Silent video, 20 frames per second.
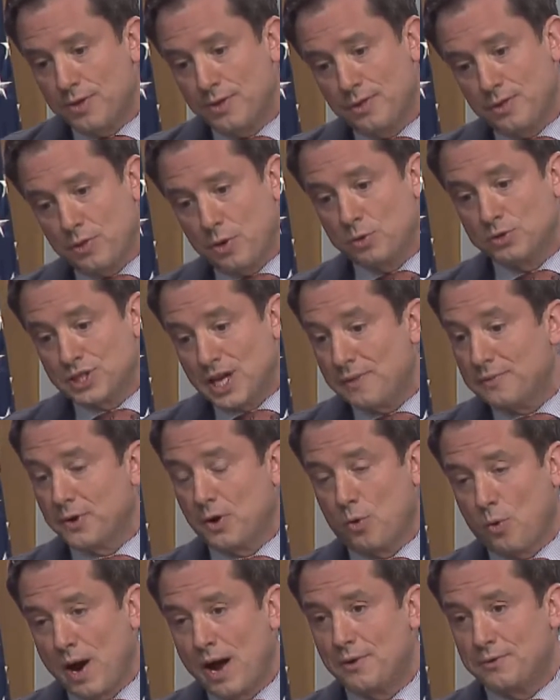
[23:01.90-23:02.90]
those on the
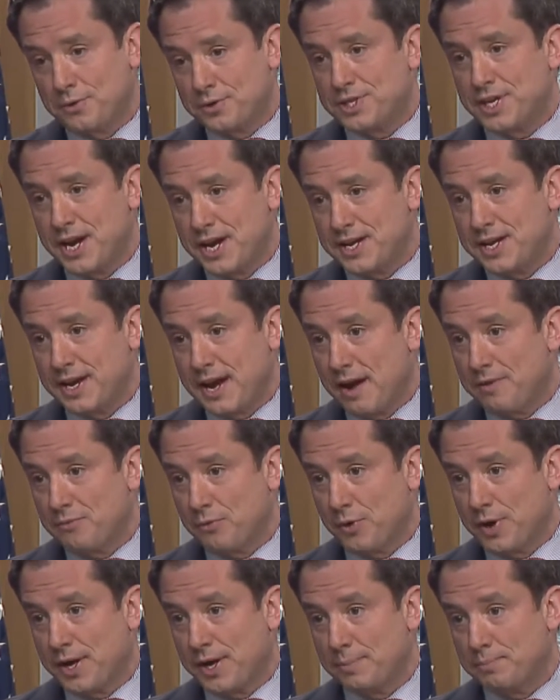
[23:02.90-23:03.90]
ground are taking
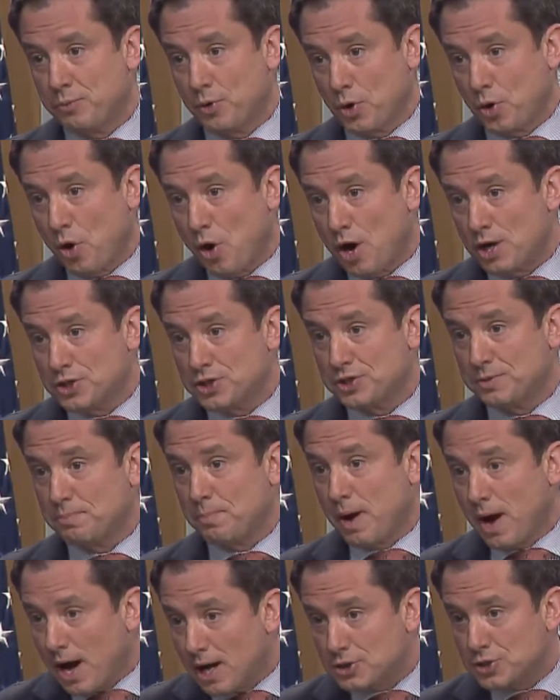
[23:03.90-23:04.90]
every precaution
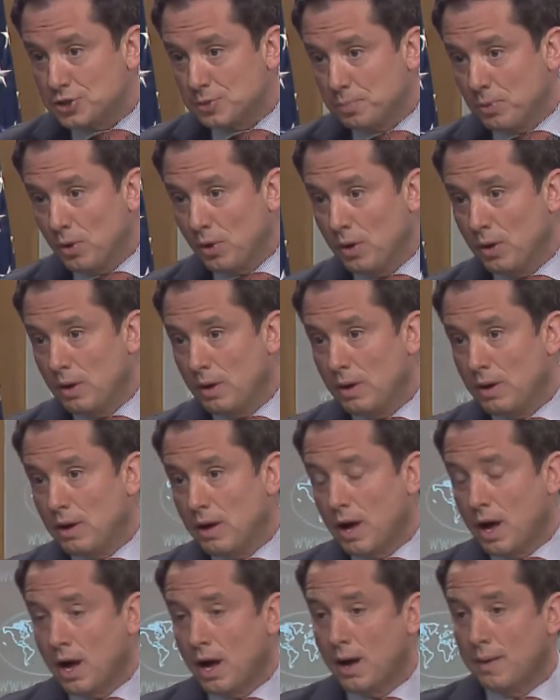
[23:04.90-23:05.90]
possible
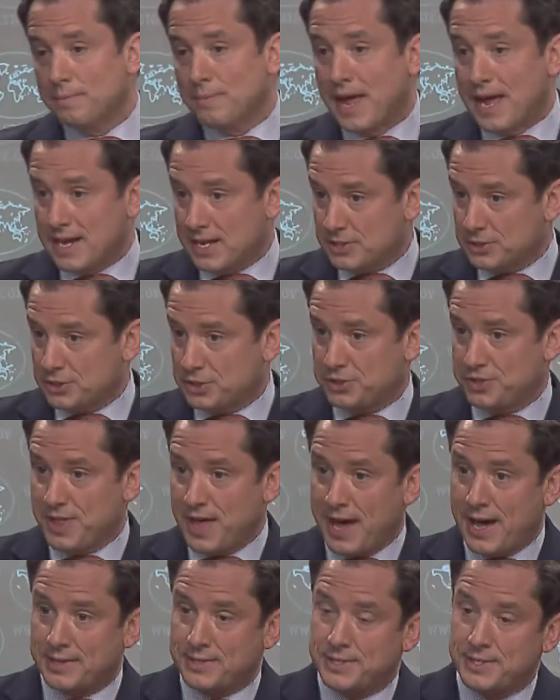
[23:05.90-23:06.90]
as
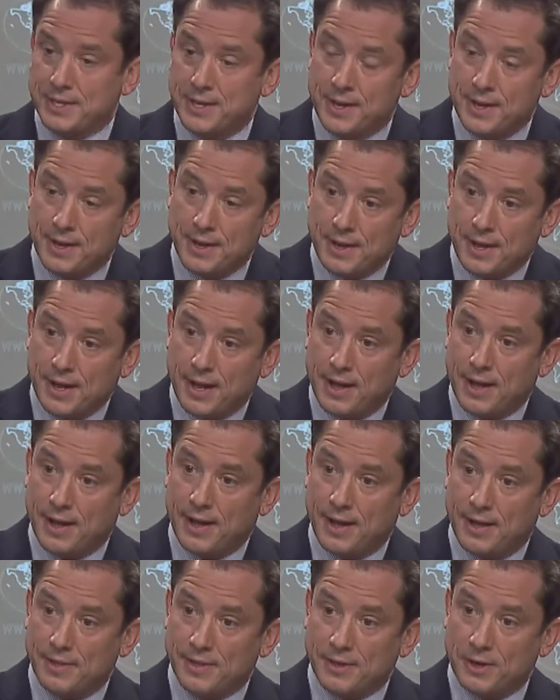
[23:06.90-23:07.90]
that,
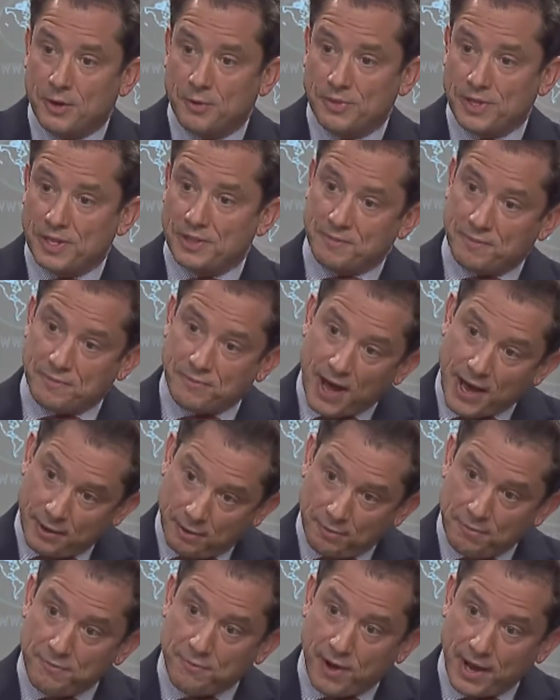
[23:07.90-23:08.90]
the
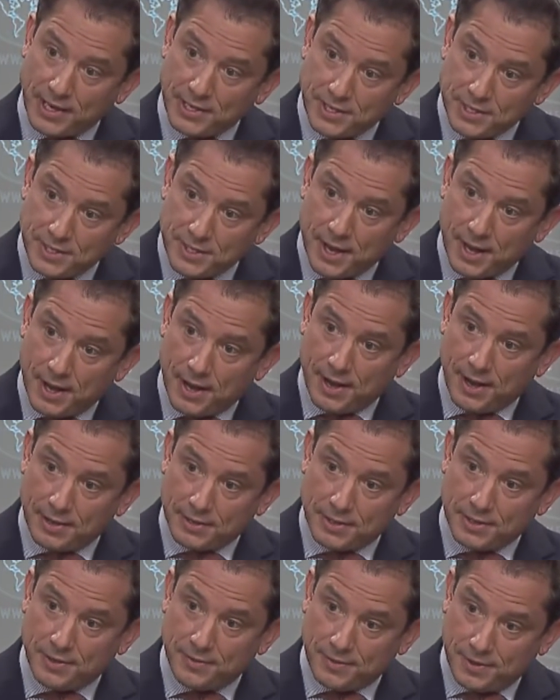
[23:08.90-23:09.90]
final fight
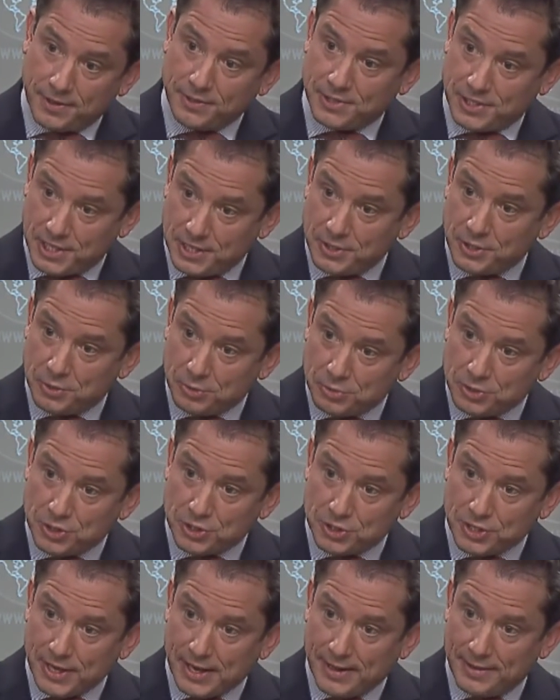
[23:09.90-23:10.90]

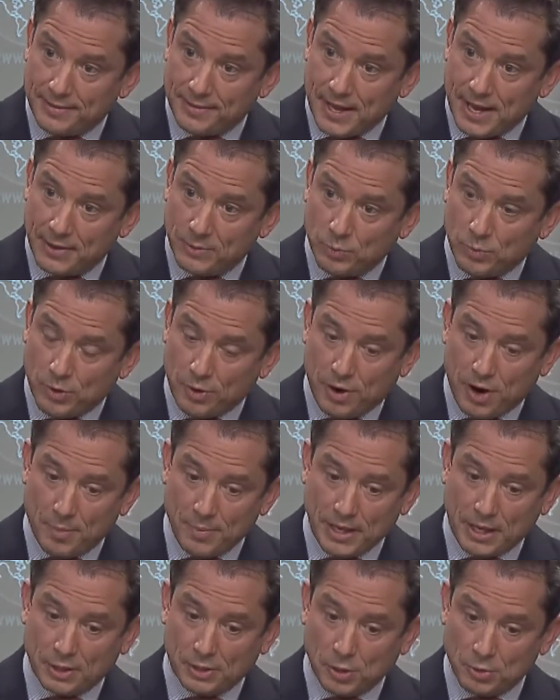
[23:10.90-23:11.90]
continues and we're
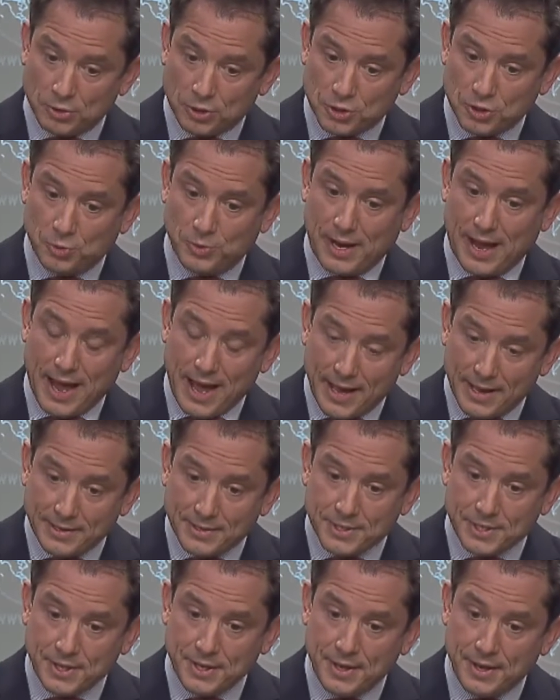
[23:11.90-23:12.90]
coming close to an
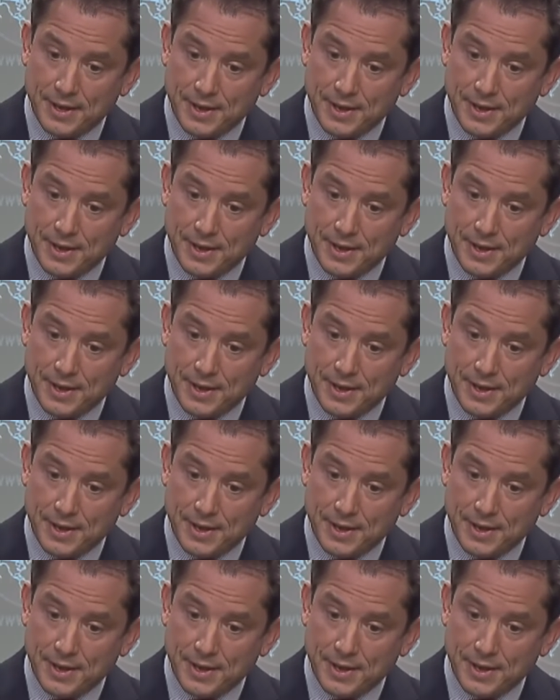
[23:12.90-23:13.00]
end.